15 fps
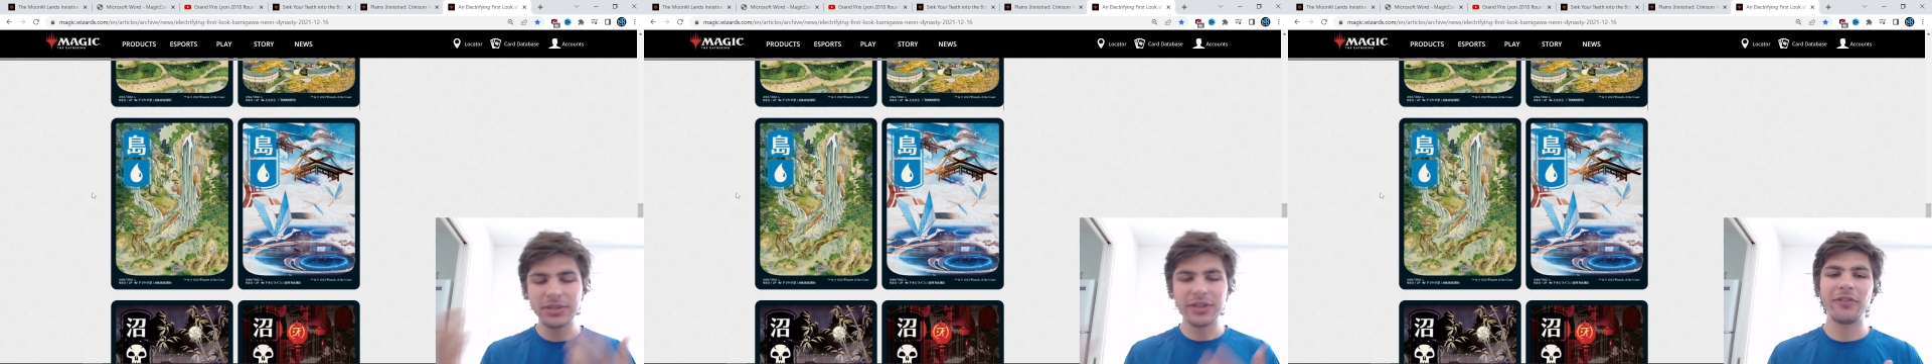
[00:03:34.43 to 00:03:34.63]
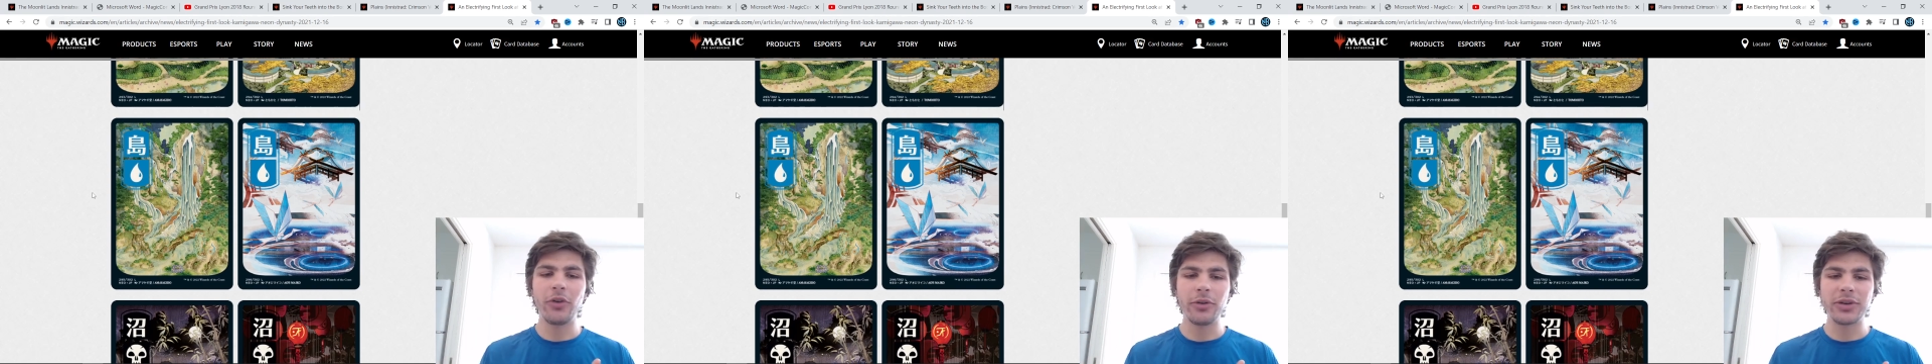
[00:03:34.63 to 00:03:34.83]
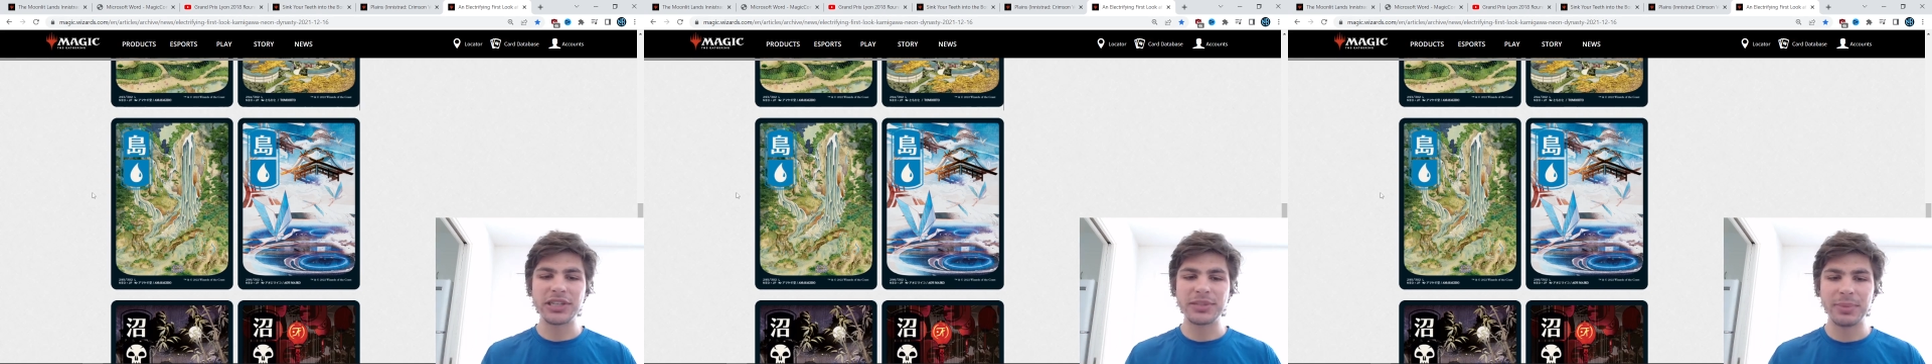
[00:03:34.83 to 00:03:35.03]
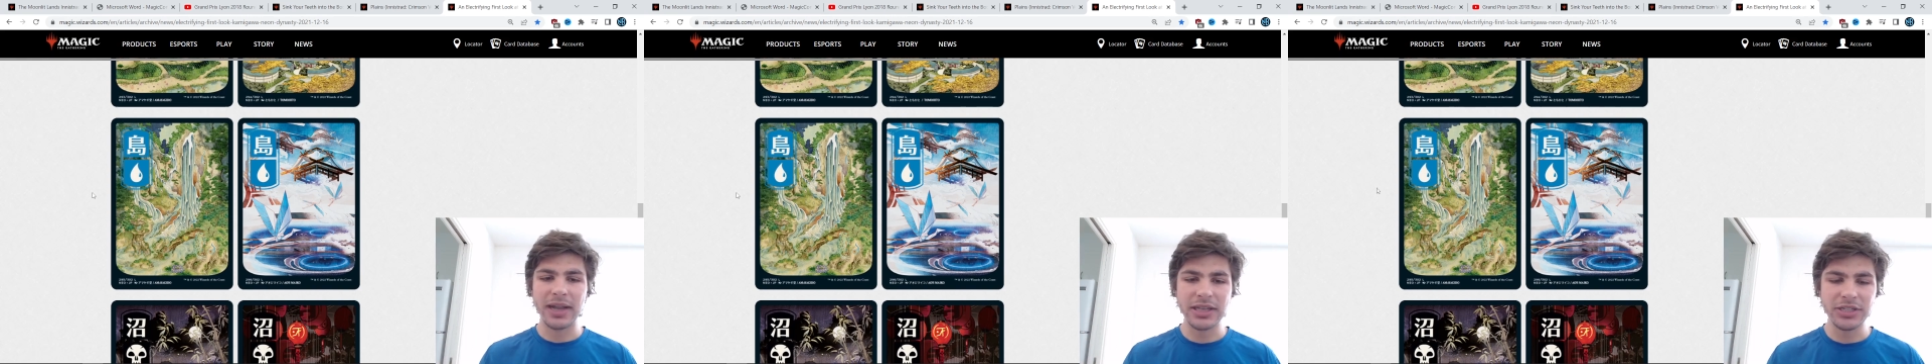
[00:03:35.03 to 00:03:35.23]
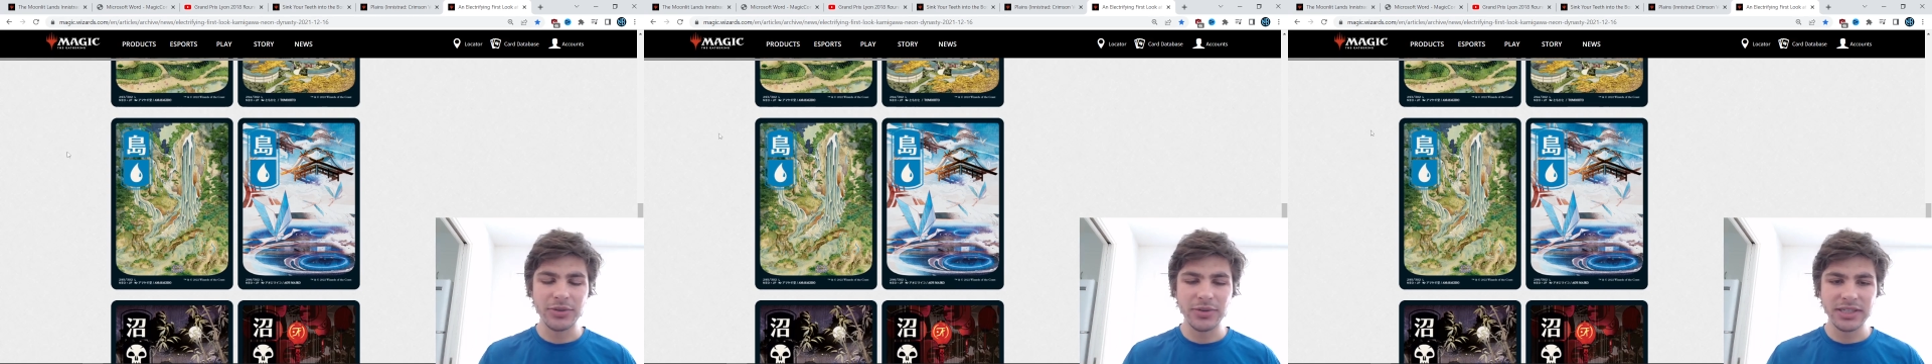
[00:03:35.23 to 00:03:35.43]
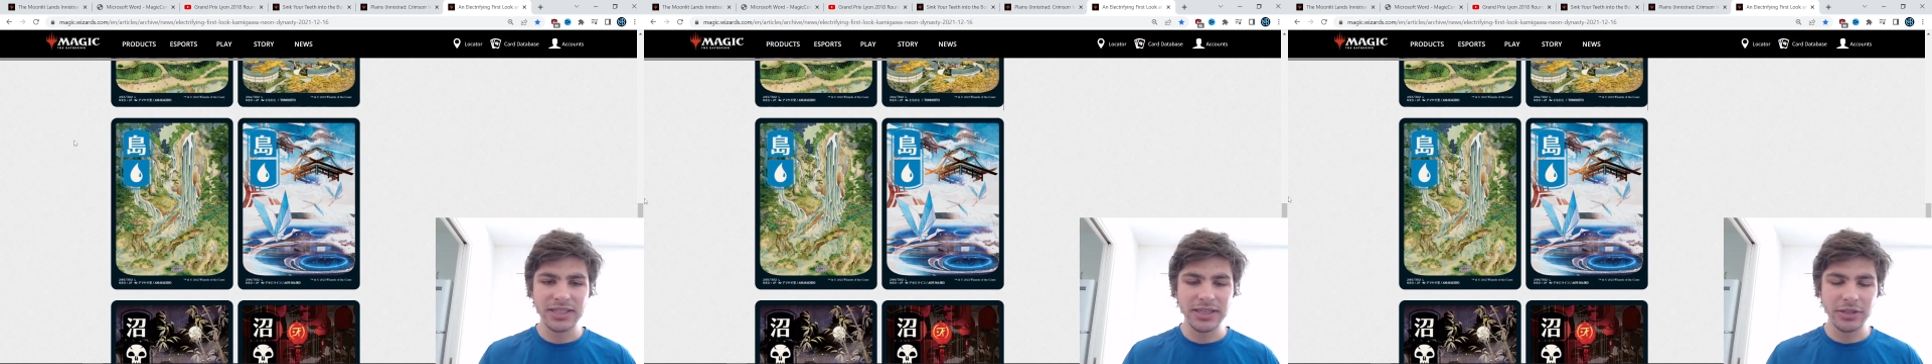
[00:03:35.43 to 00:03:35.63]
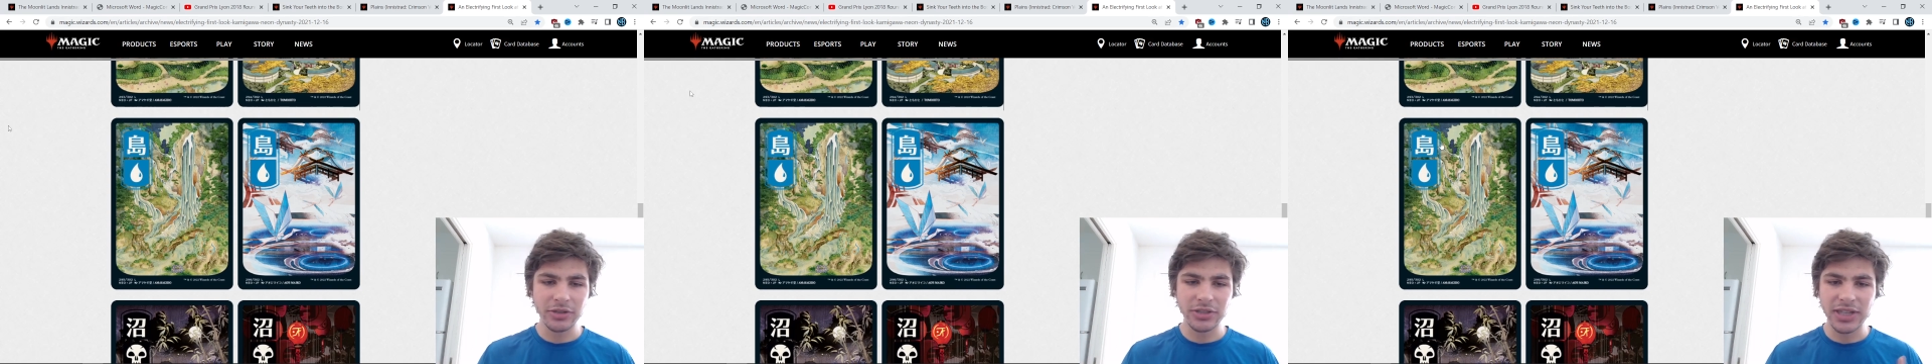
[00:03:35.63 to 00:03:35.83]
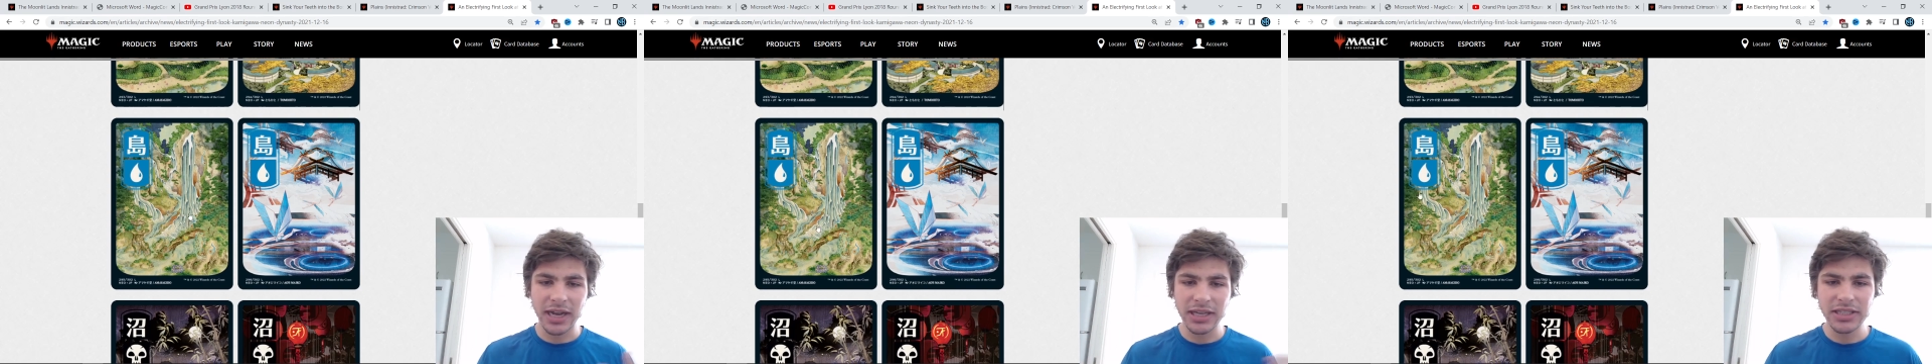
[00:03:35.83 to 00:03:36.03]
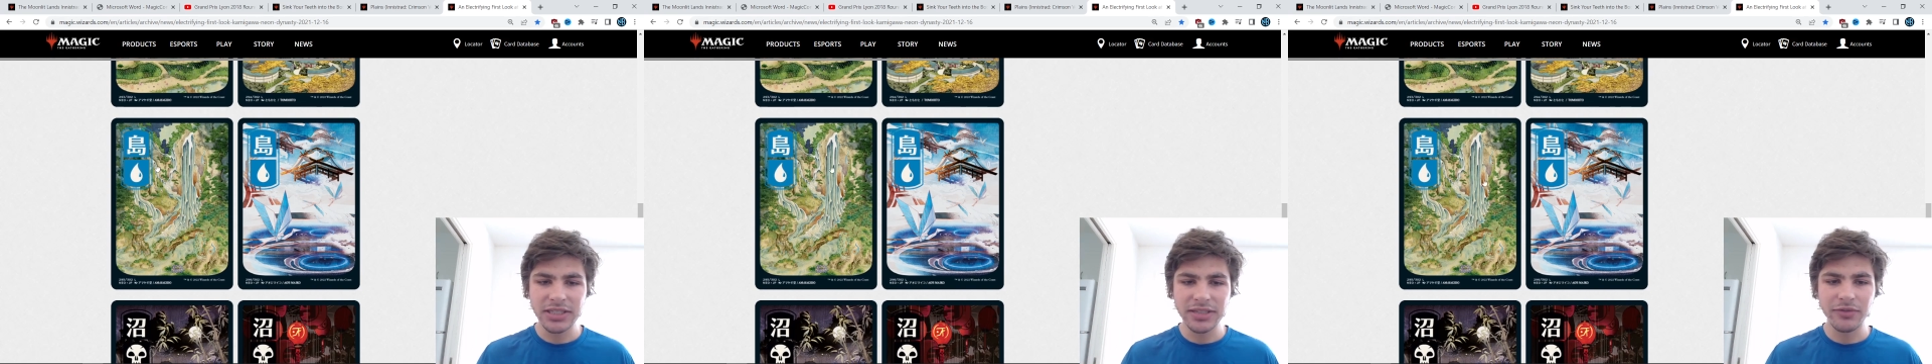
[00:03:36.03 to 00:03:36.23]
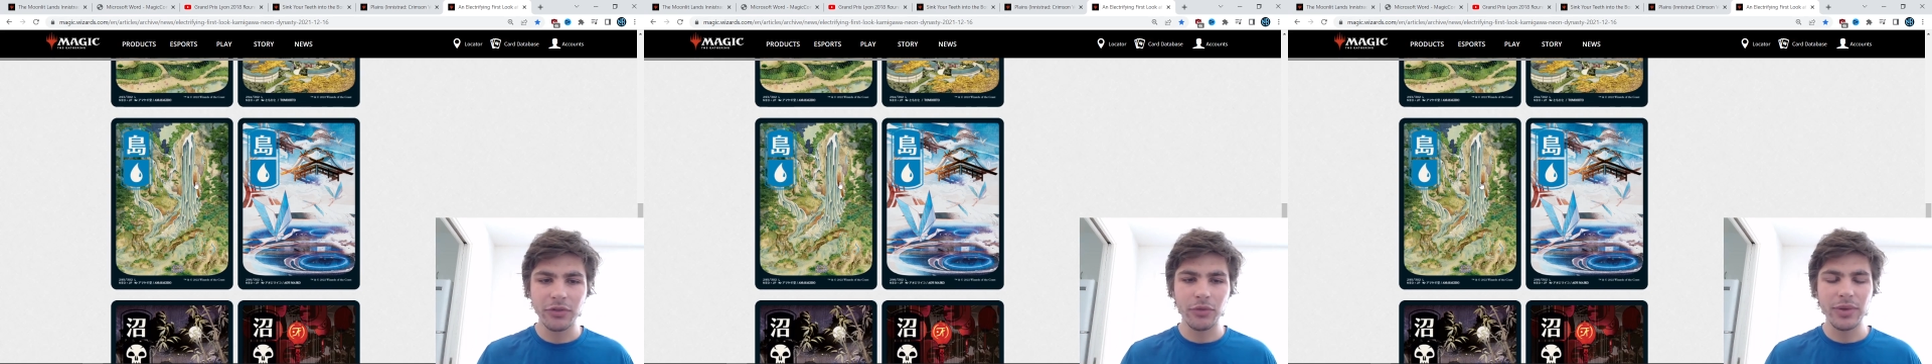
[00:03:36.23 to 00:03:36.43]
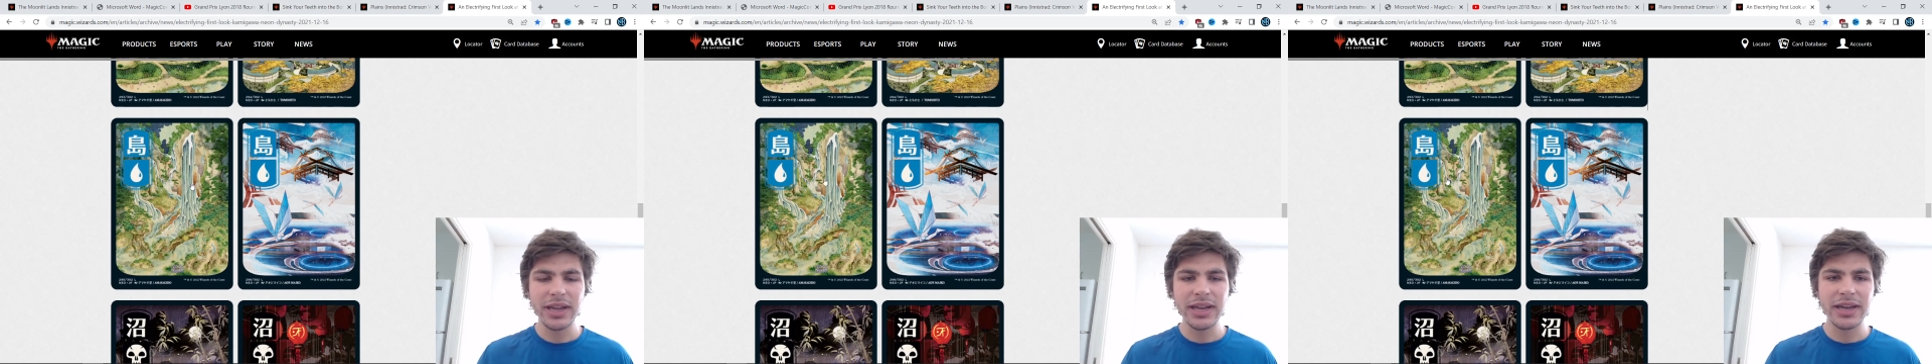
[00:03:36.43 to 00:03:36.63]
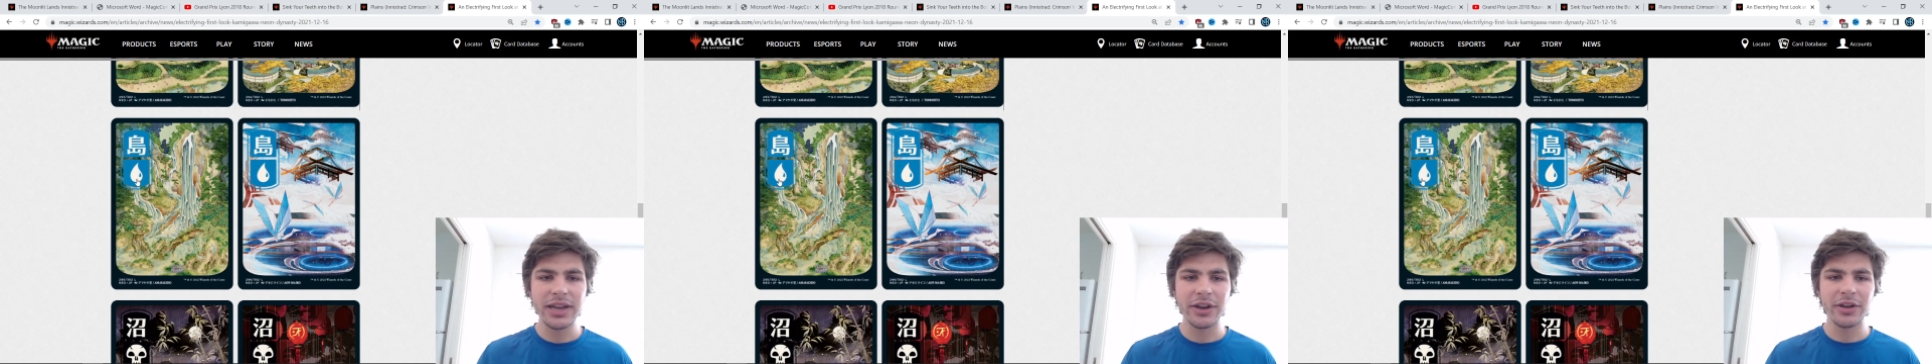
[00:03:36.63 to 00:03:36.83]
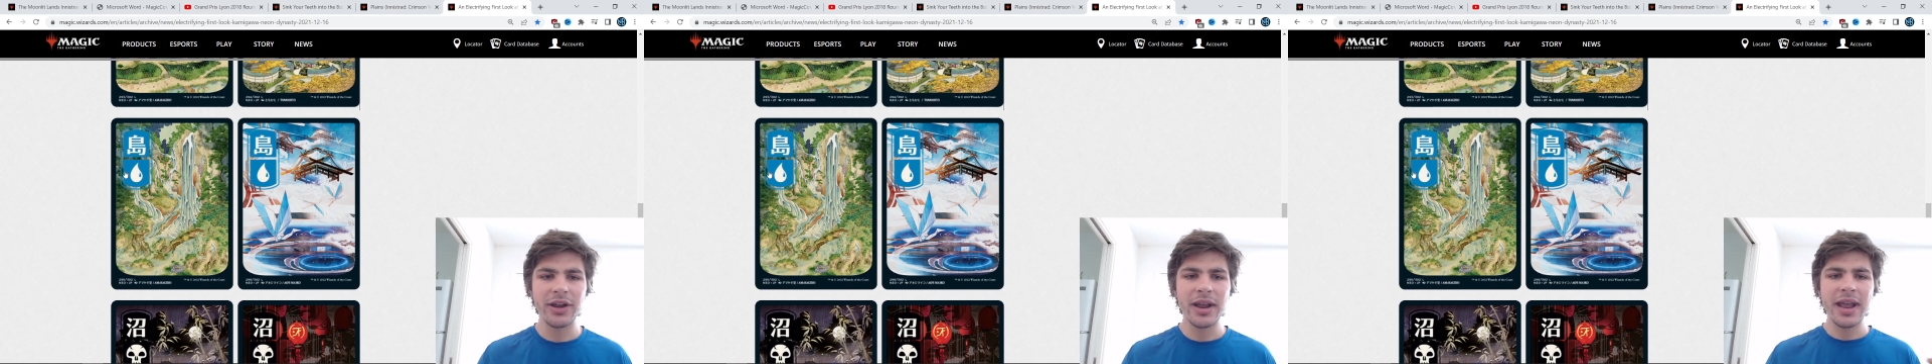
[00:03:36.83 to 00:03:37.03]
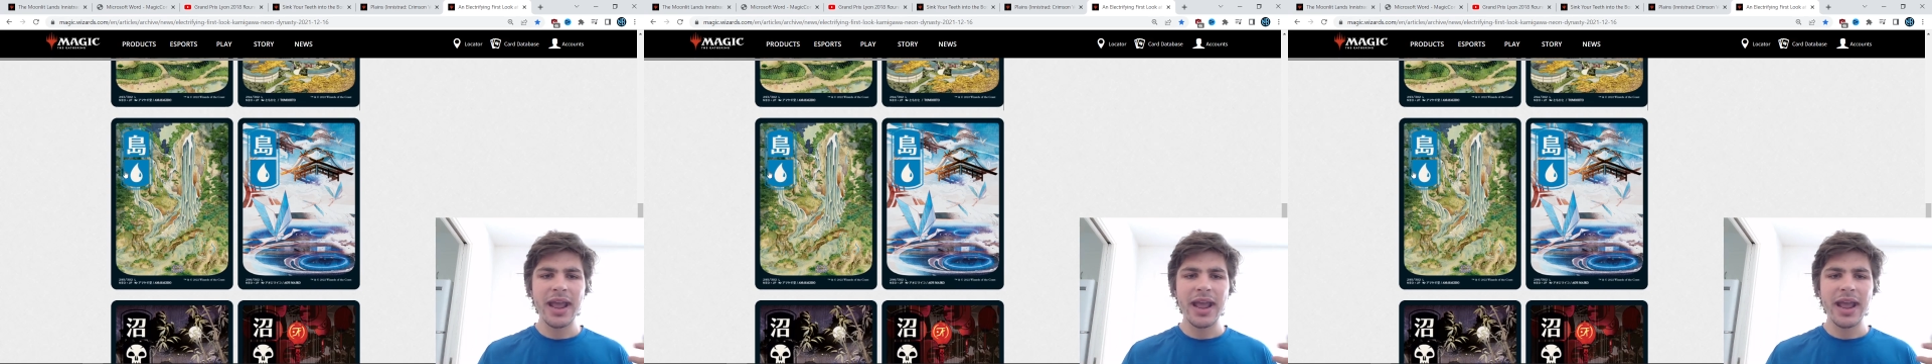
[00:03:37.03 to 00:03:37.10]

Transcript: a forest because you can see there's tons of green here,